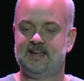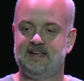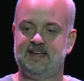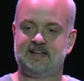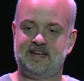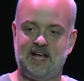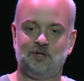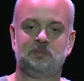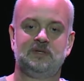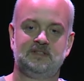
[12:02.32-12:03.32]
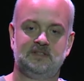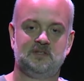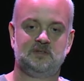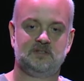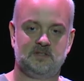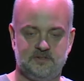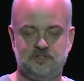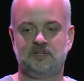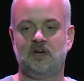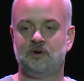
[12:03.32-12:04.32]
it can help
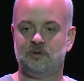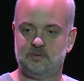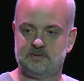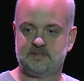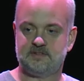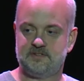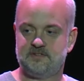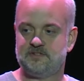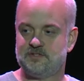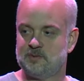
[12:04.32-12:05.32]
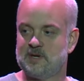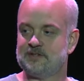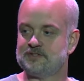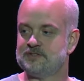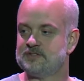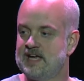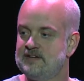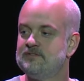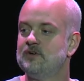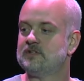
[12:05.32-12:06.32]
to go to the browsers
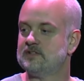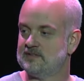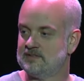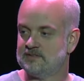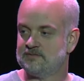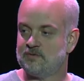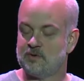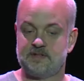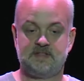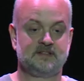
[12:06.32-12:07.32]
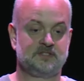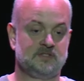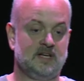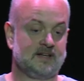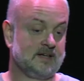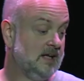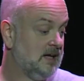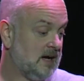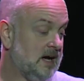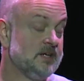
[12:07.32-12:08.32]
and vote for the thing that you like.
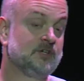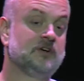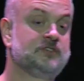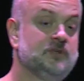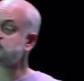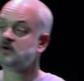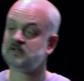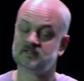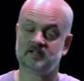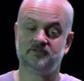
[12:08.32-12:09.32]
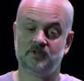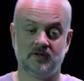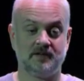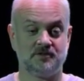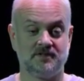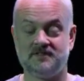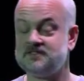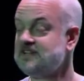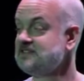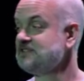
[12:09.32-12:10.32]
I encourage you all, if you're interested in
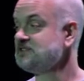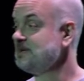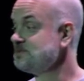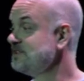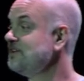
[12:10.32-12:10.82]
CSS shapes, to go